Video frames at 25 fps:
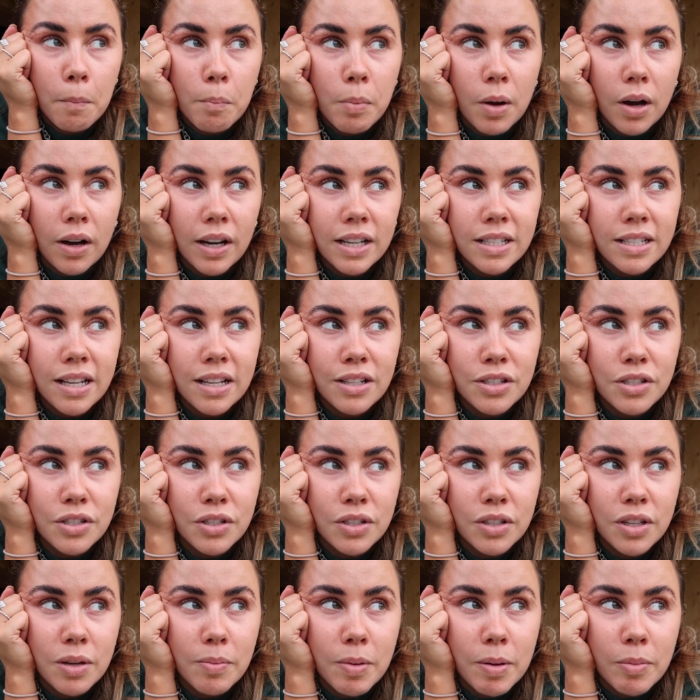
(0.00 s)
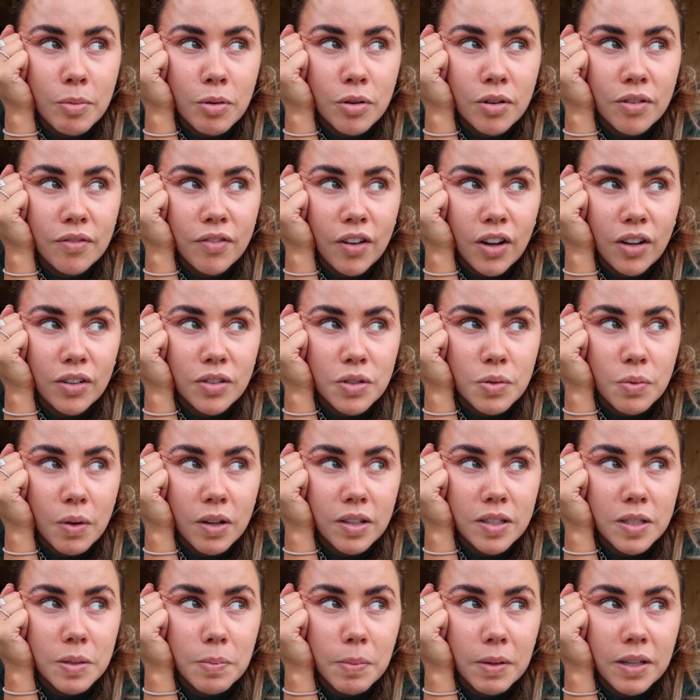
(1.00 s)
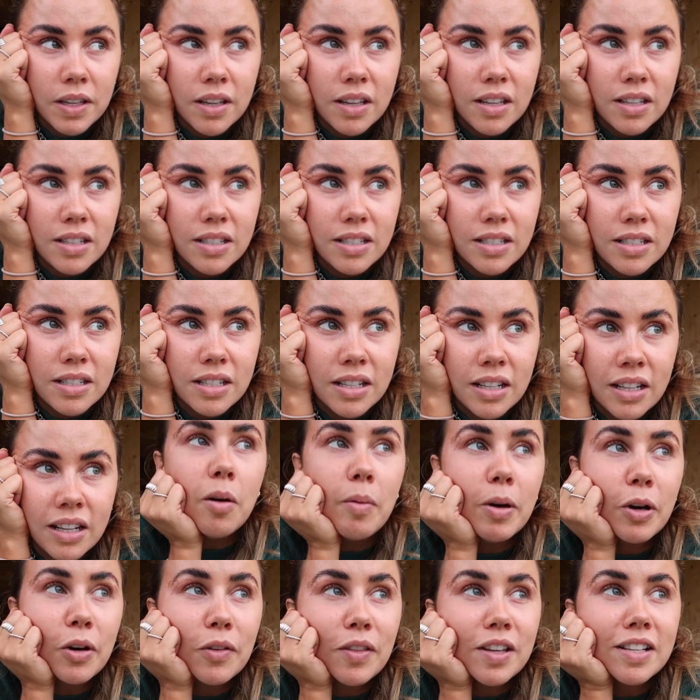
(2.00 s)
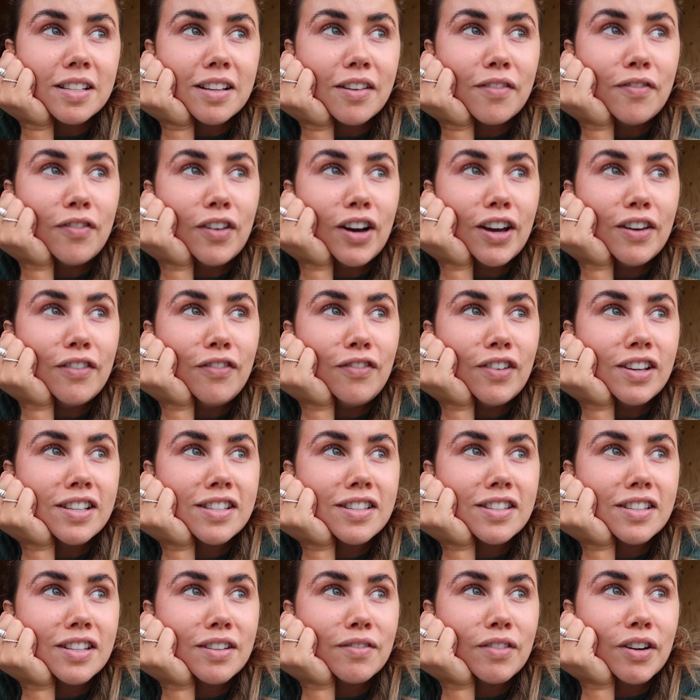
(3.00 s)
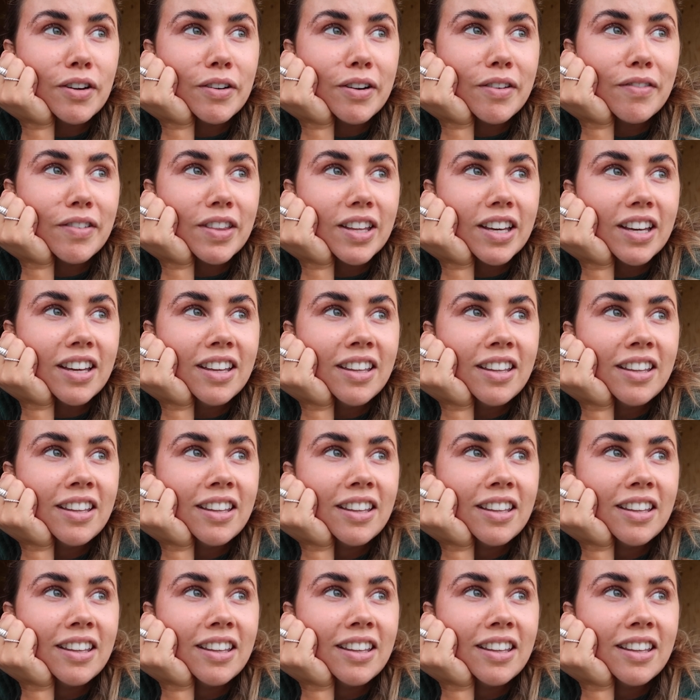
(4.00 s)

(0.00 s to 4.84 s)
But I tend to do the a bit more advanced ones because, oh my god, there's like 5 pheasants in a row over there.